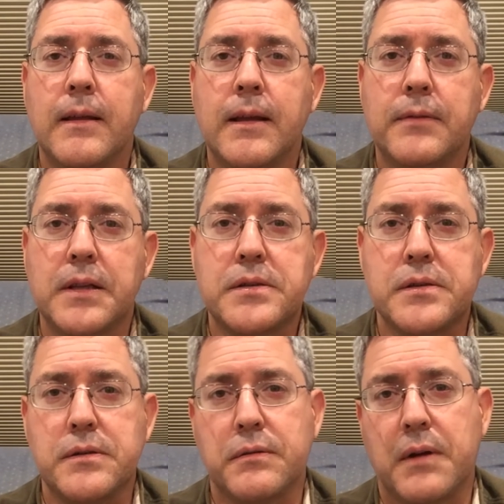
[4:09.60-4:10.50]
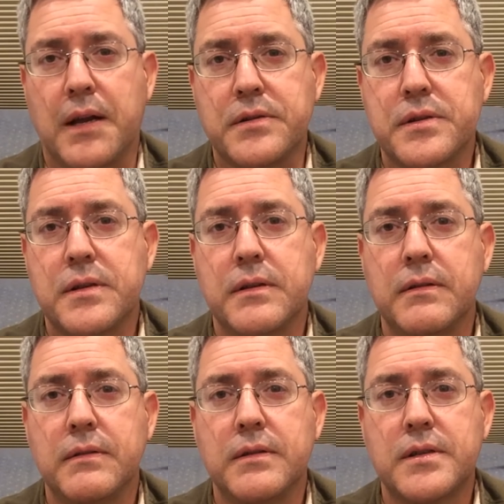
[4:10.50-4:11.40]
Give a listen to the rest.
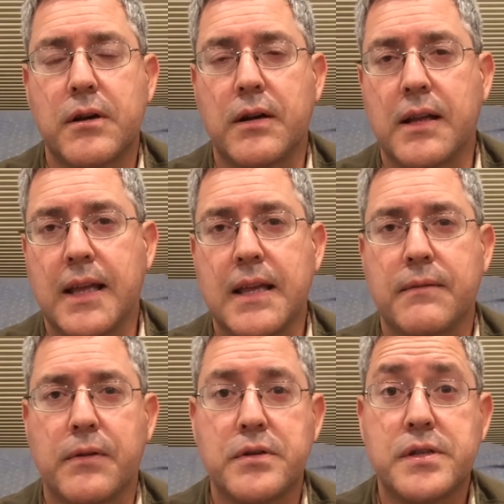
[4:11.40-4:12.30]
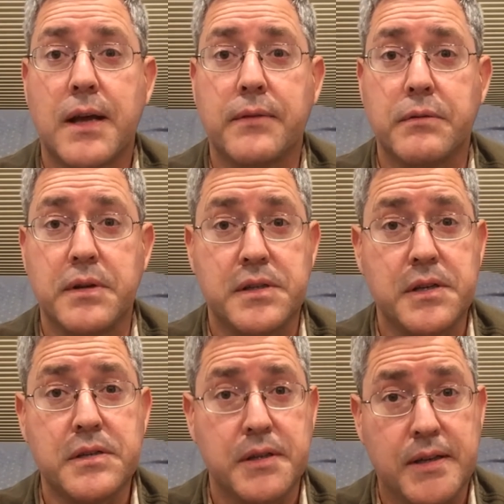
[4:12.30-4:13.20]
Starting again in verse 7
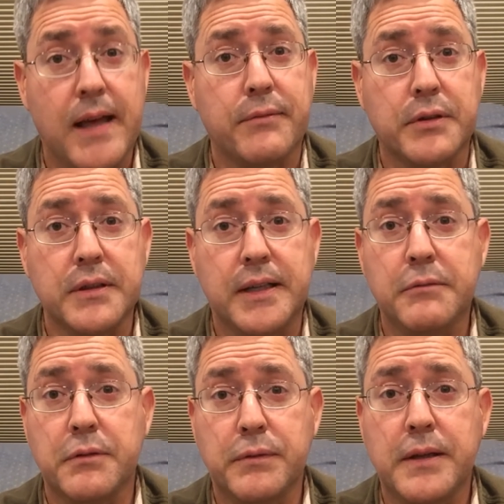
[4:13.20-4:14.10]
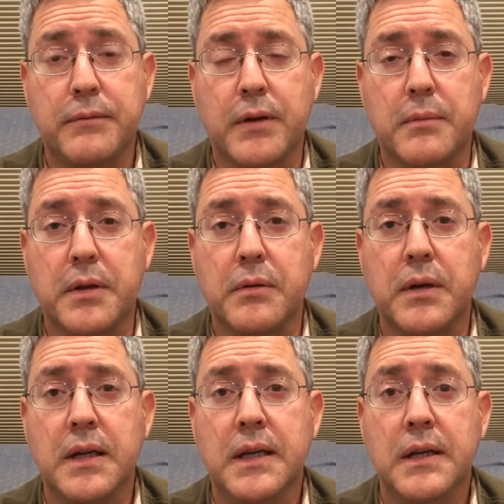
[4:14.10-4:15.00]
Resist the devil, and he will flee from you.
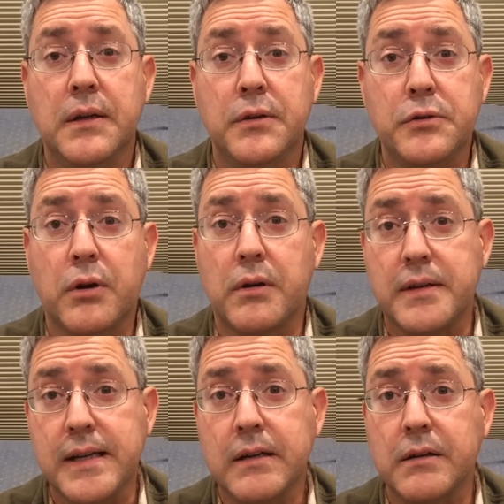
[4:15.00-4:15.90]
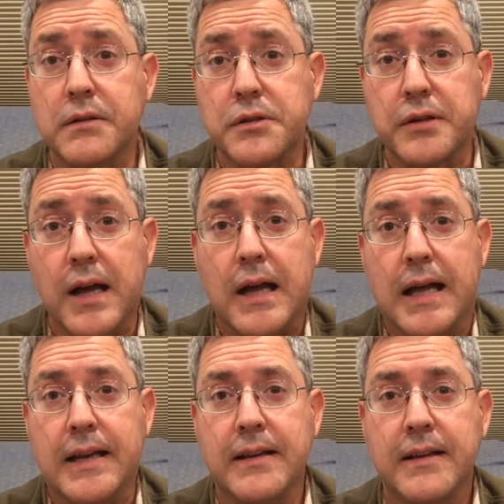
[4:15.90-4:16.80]
Draw near to
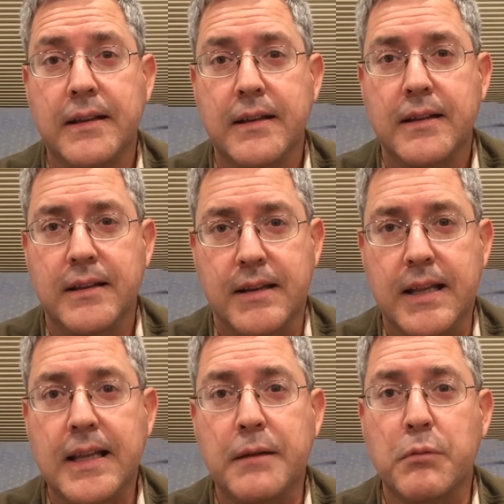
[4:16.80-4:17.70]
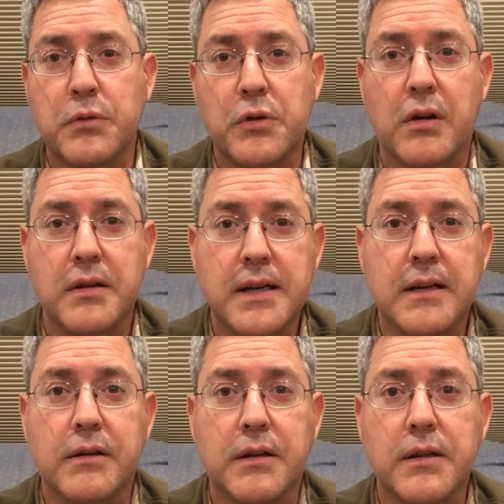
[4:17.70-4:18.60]
God, he will draw
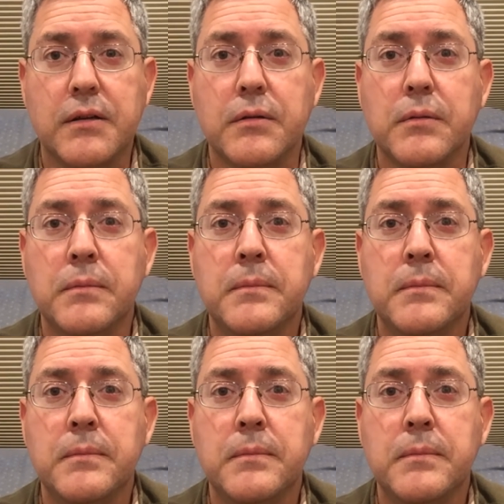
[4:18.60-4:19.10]
near to you.